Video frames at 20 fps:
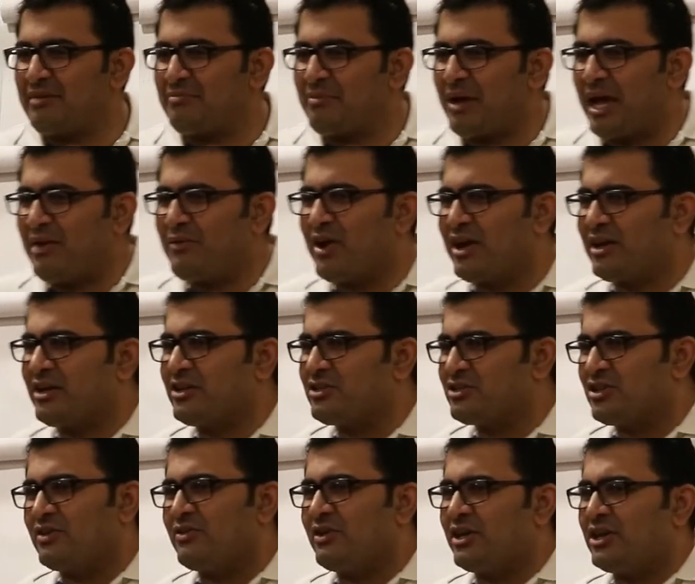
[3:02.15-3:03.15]
My work is
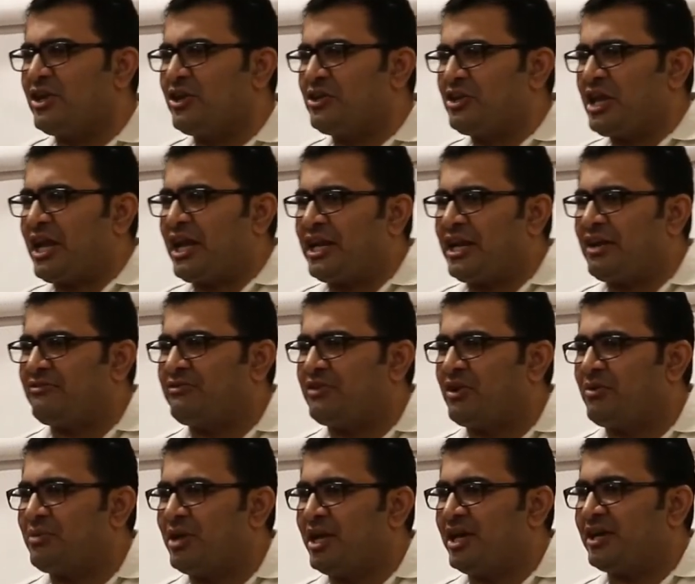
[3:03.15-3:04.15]
over, you take it up
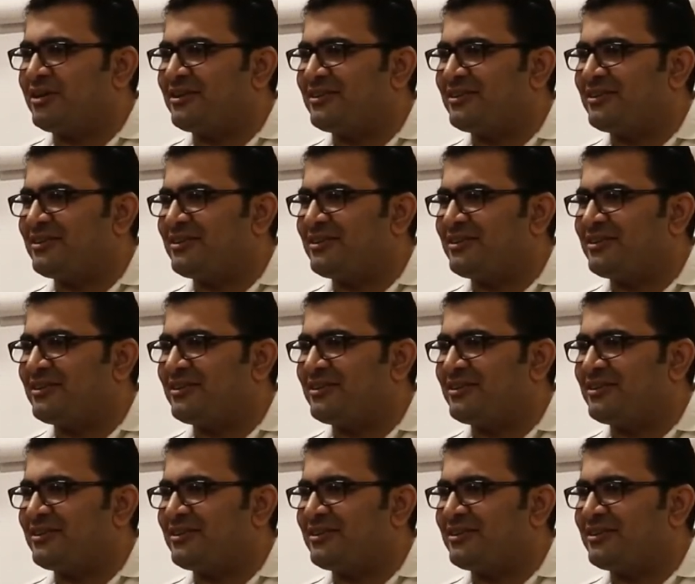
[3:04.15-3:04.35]
from here.